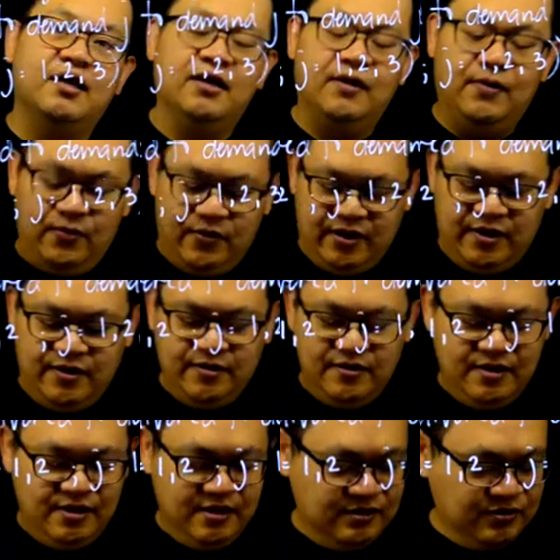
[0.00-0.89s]
Okay?
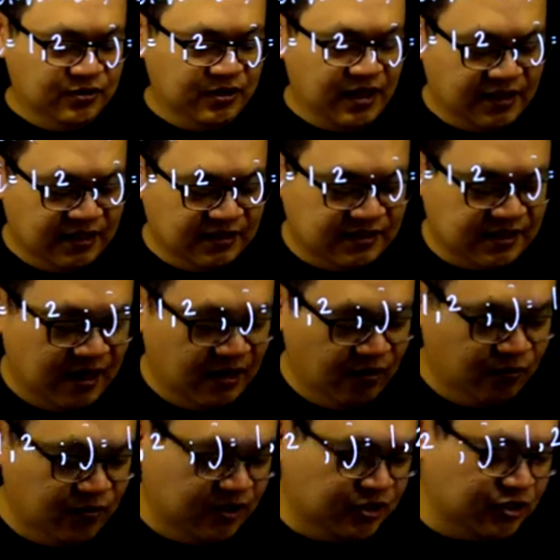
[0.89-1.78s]
So that is how
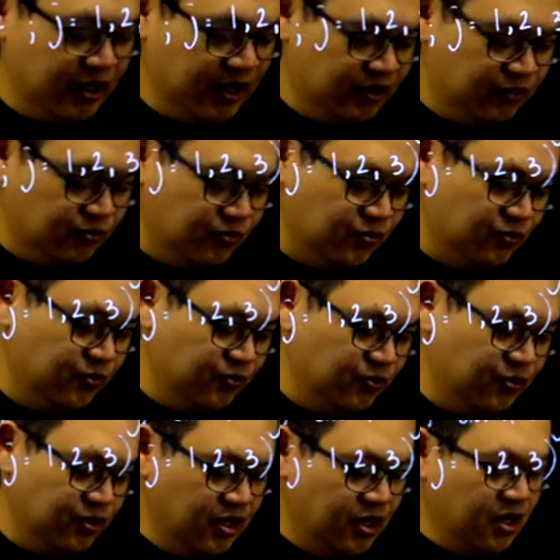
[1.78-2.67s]
we try to
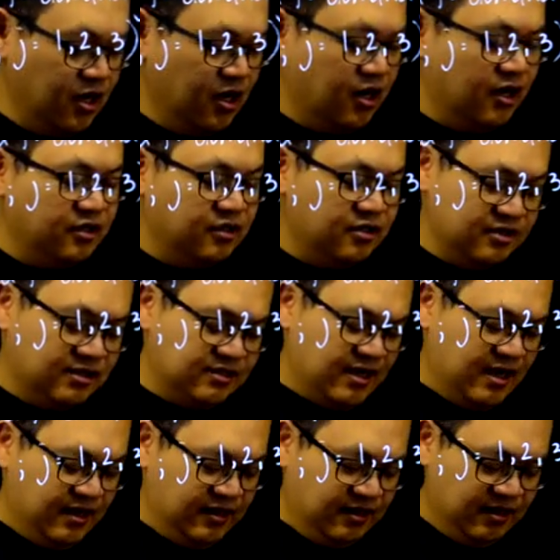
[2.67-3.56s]

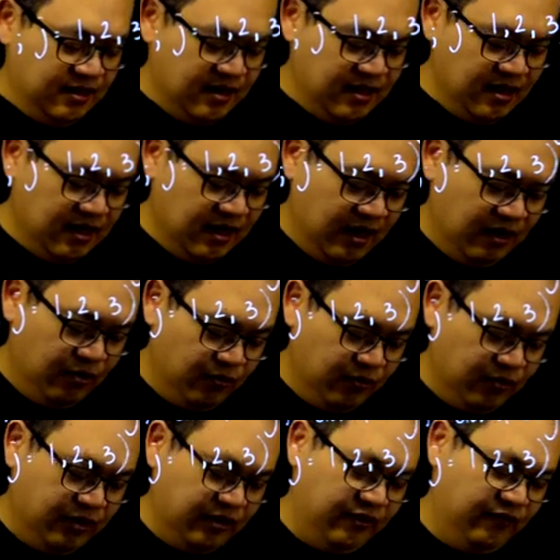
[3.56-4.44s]
understand
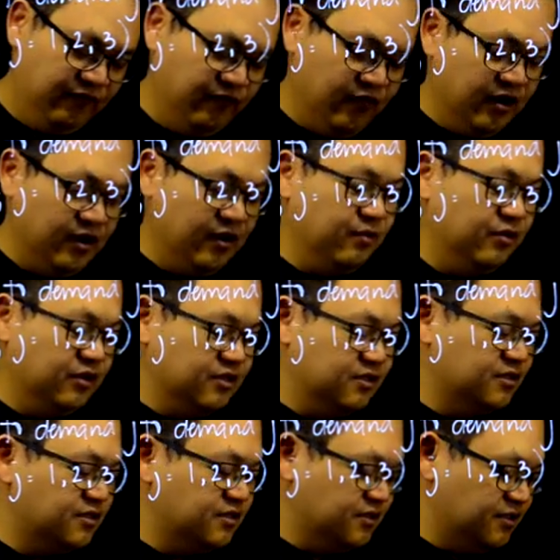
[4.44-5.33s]
our
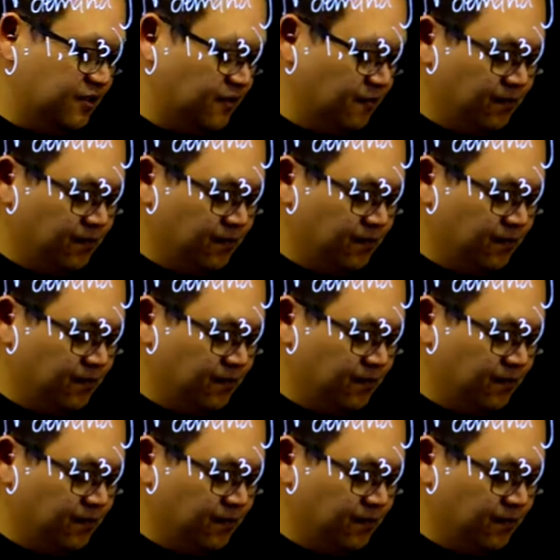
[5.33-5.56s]
variables.